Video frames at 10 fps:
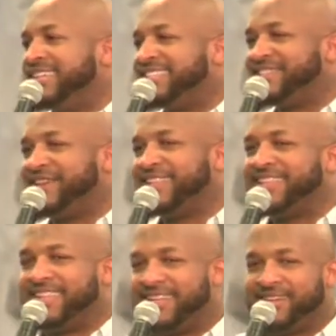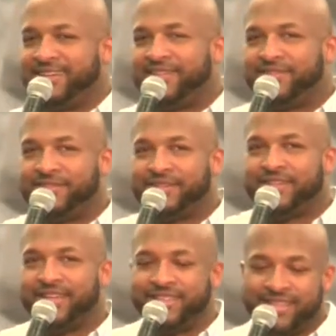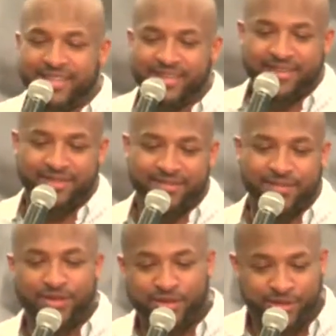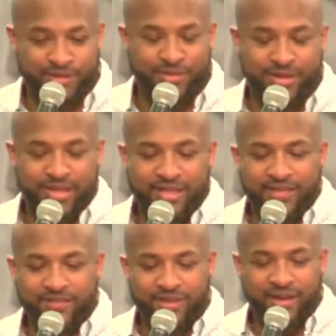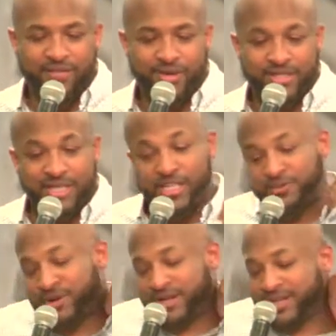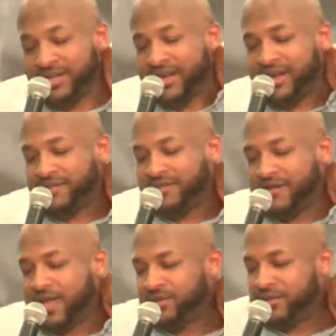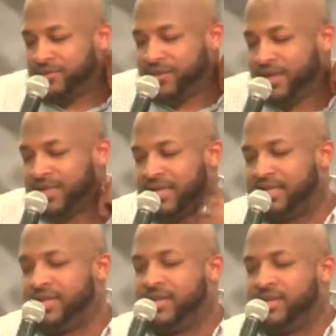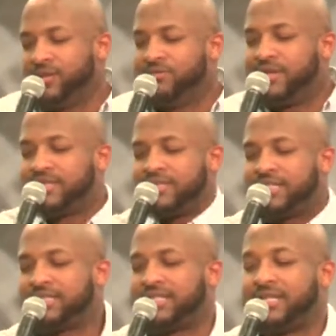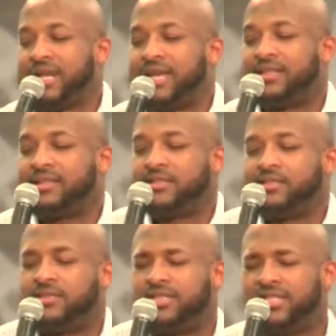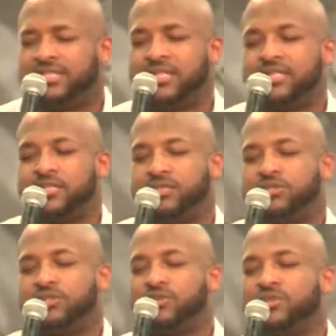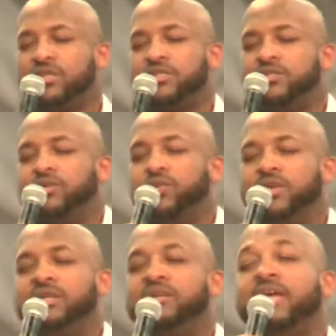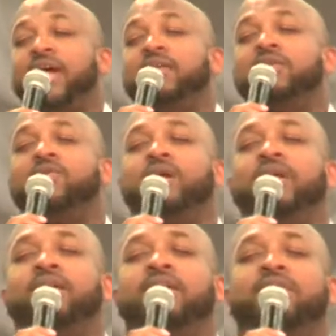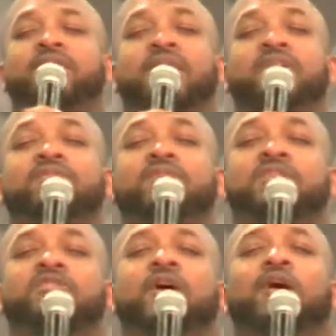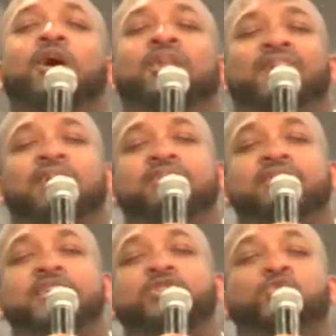And so I thank God for you. I thank God for you very much. Let us pray. Dear God, our Father, we pray that you bless us tonight, that you teach us, that you show us your will and your way. Forgive us for all of our sins.